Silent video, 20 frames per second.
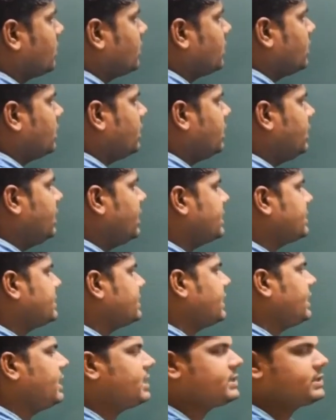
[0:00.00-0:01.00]

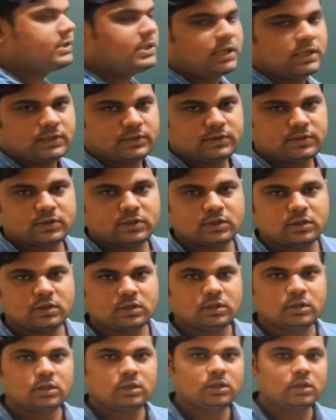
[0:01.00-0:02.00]
SAS test.
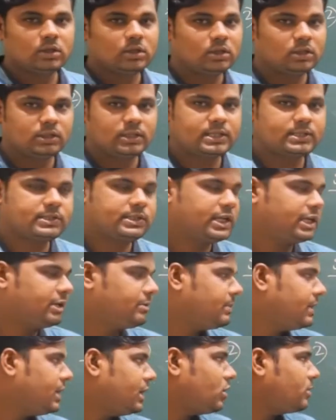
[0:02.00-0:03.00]
The
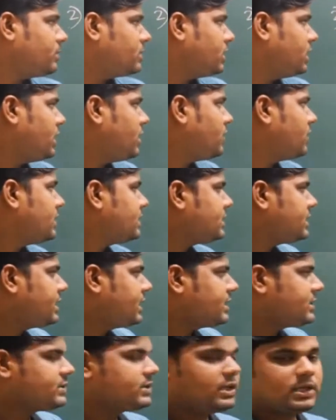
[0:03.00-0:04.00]
statement of the given
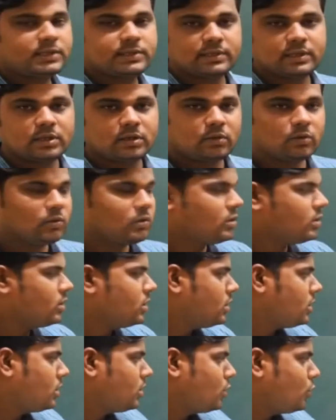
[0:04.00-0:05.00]
test is,
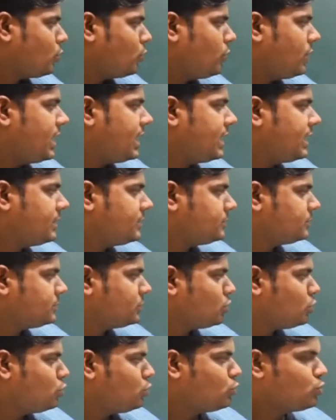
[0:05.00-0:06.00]
when
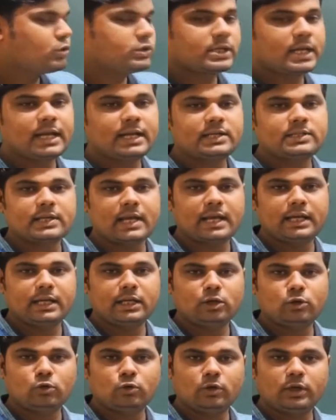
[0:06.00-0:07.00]
two sides and
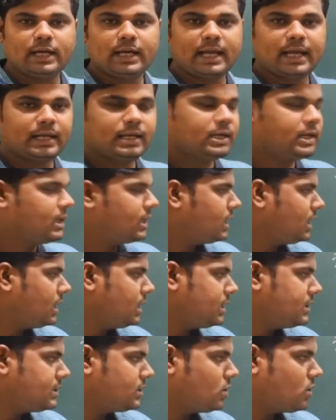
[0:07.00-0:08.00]
included angle
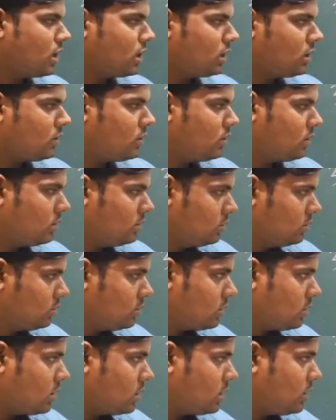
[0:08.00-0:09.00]
is
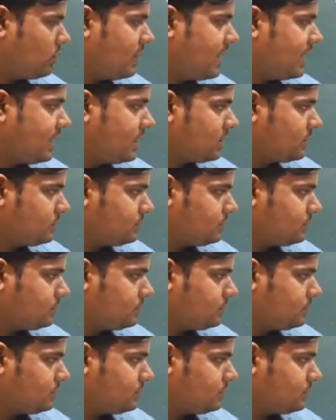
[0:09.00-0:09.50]
when